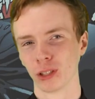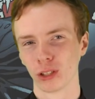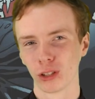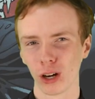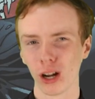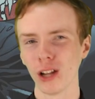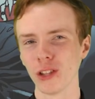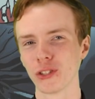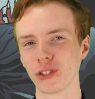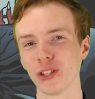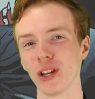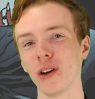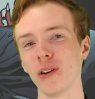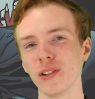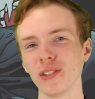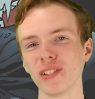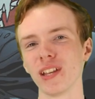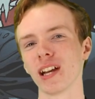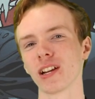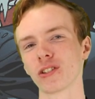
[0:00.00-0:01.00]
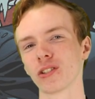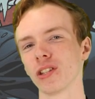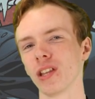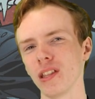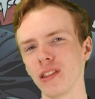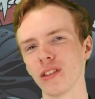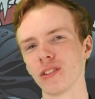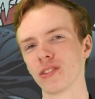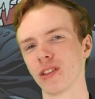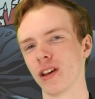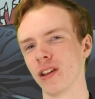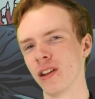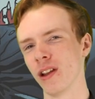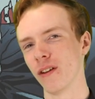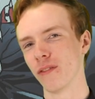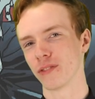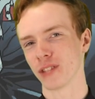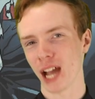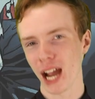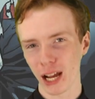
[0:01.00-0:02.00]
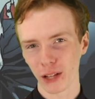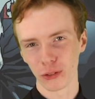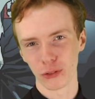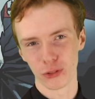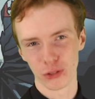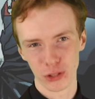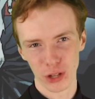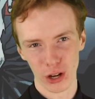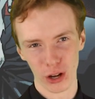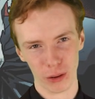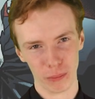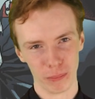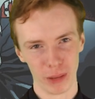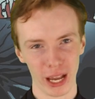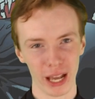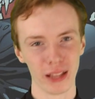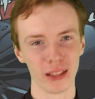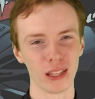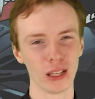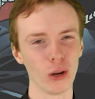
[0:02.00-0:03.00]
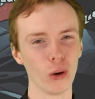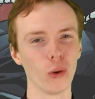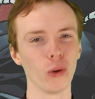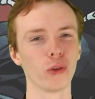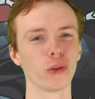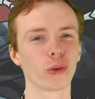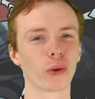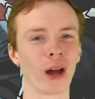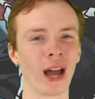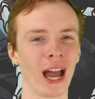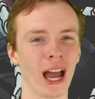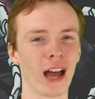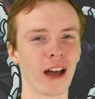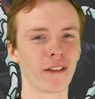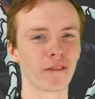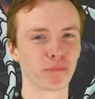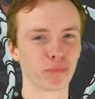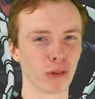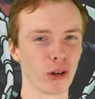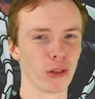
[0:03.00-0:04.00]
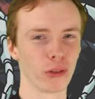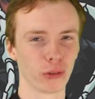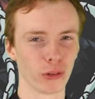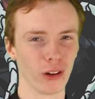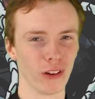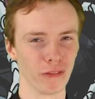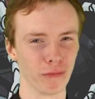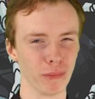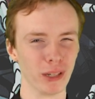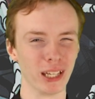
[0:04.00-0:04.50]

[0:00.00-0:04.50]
Kron Stone is actually the son of Tyler Stone and the older half-brother of